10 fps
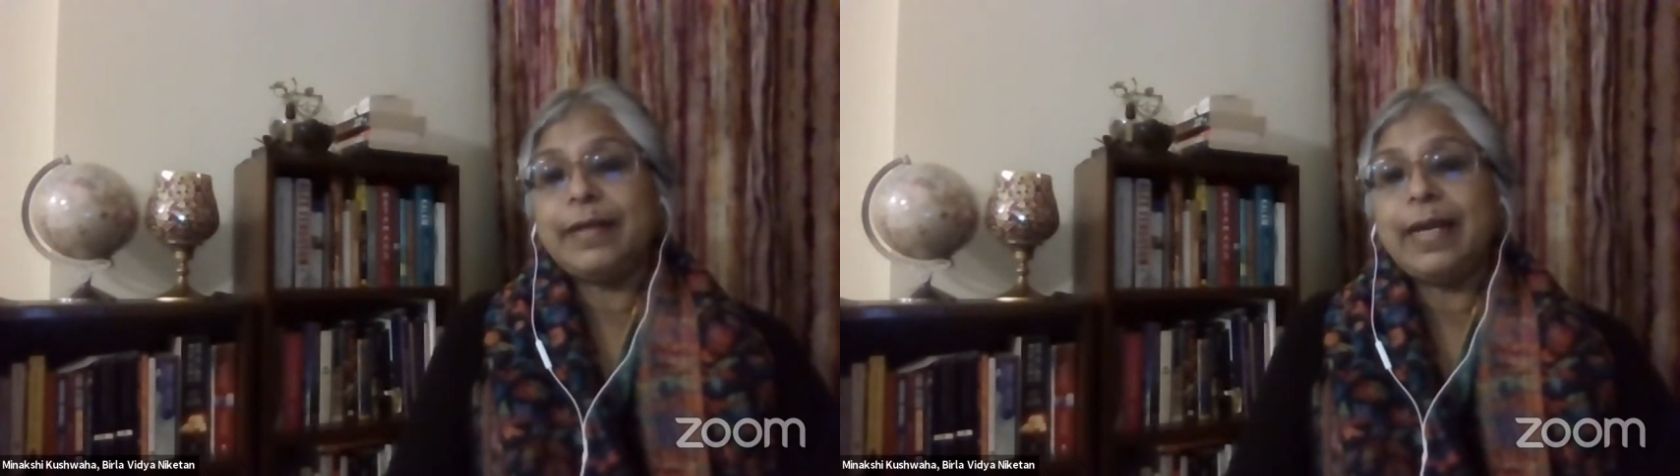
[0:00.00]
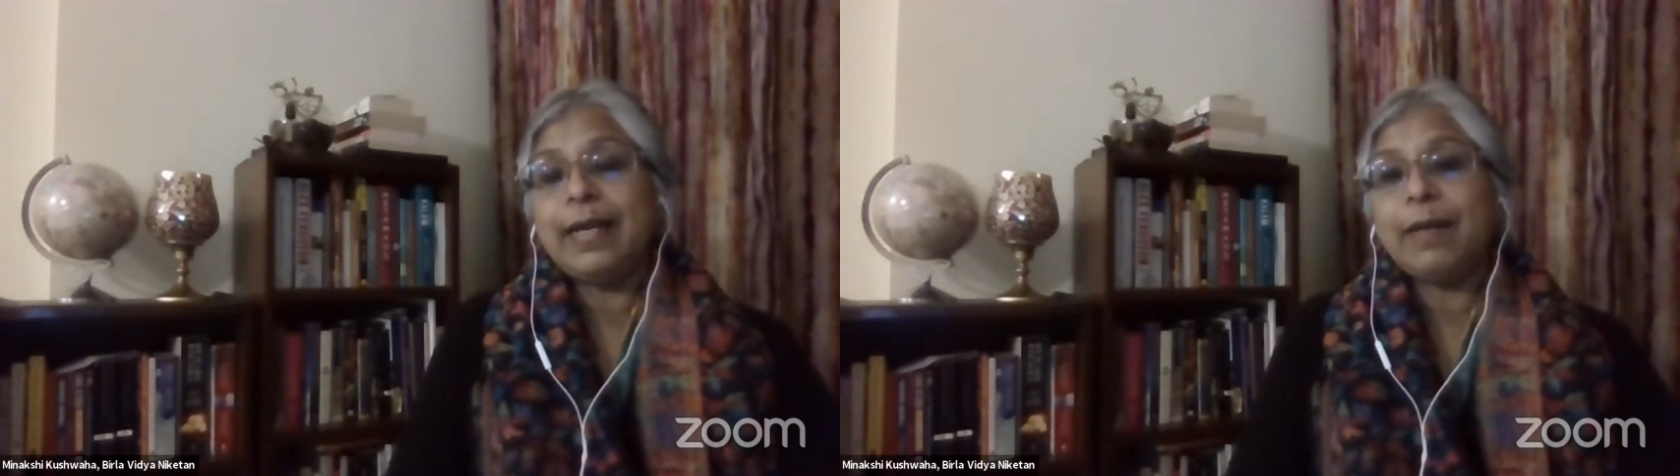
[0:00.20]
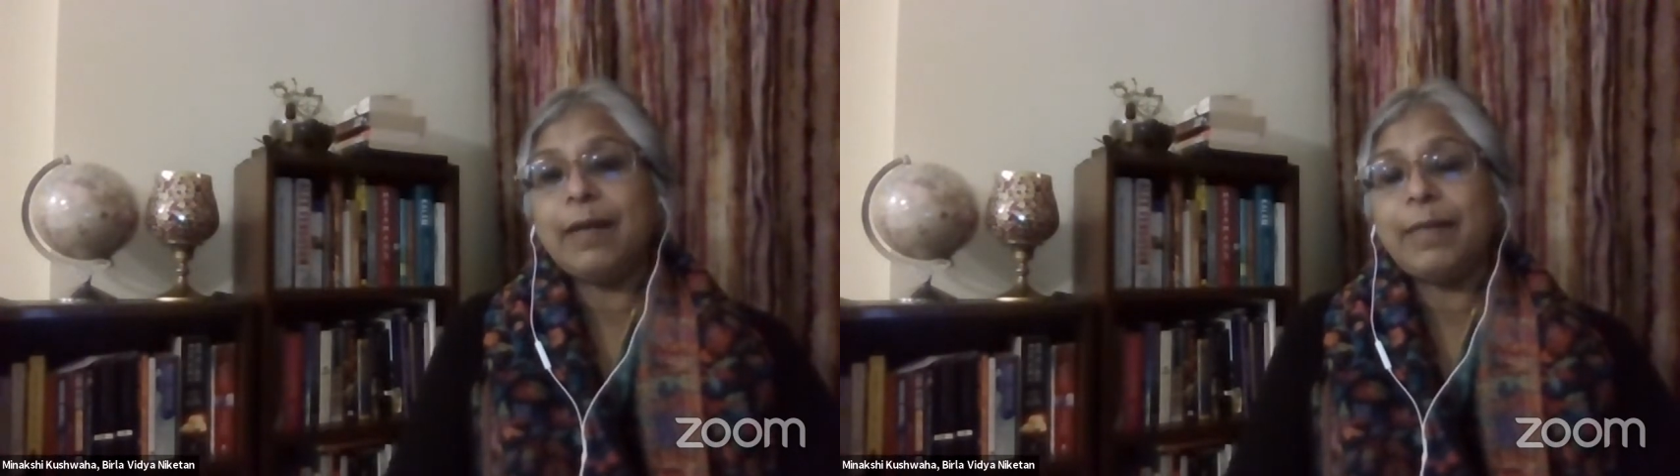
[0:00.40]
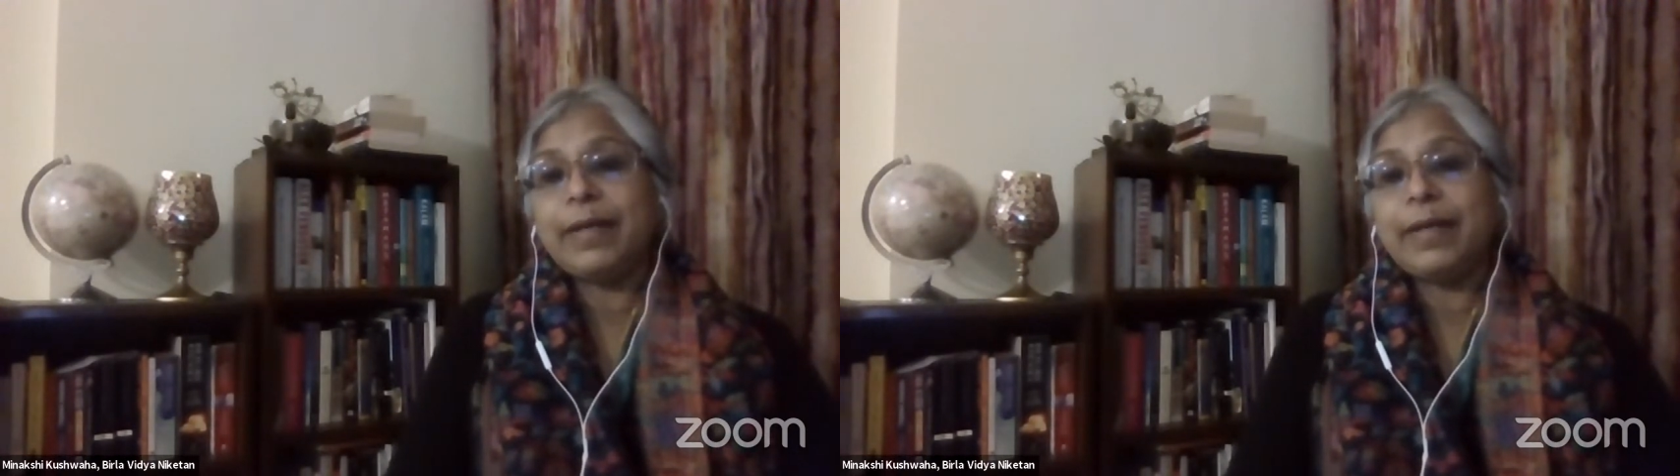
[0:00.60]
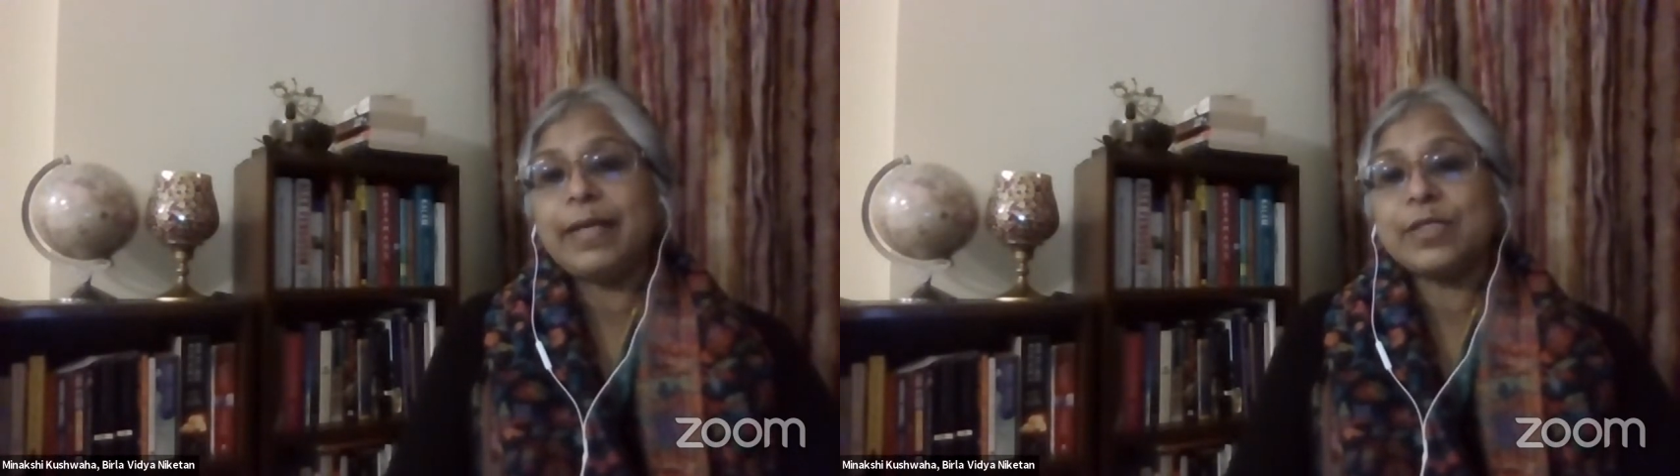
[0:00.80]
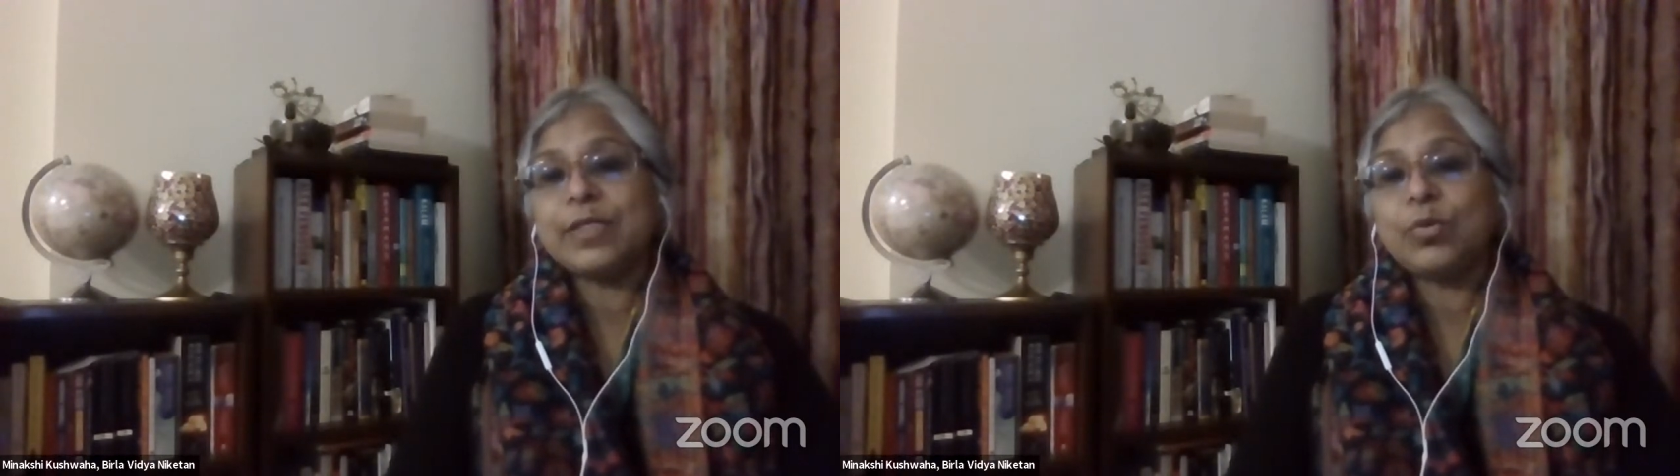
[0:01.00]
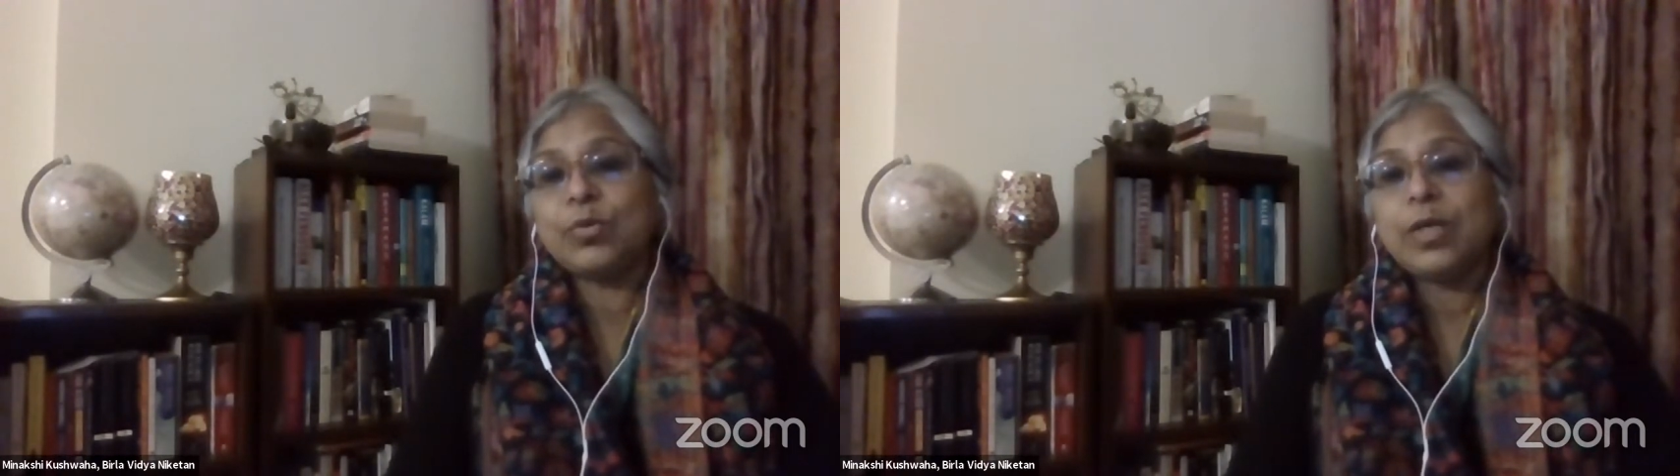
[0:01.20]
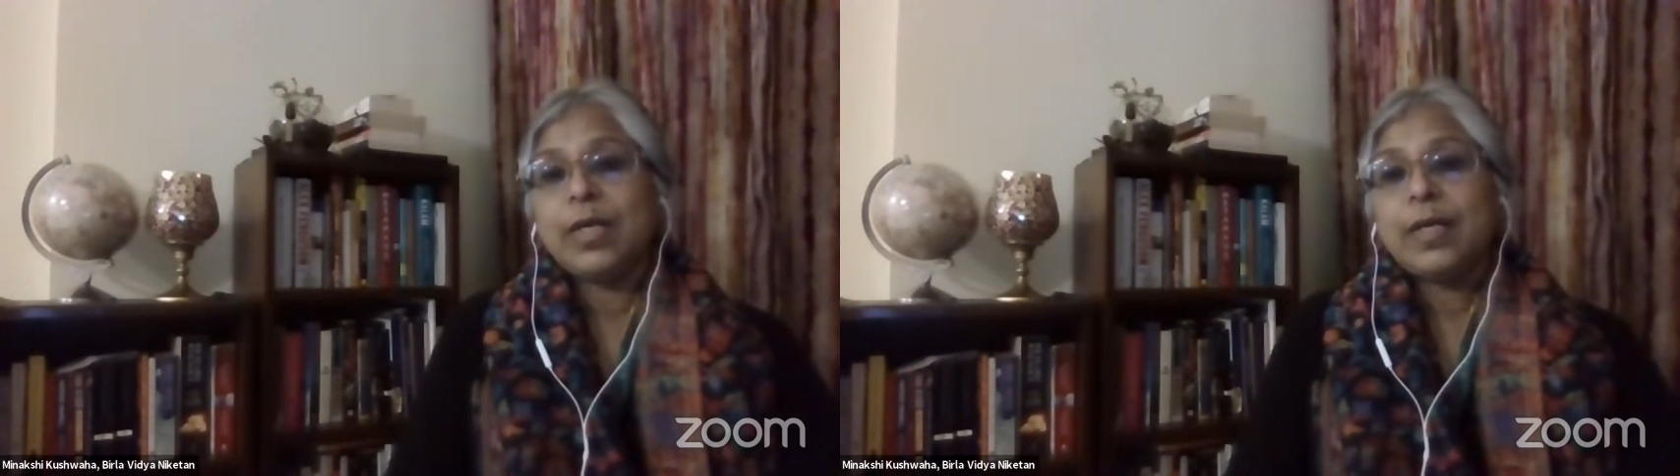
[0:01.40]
Delhi government has to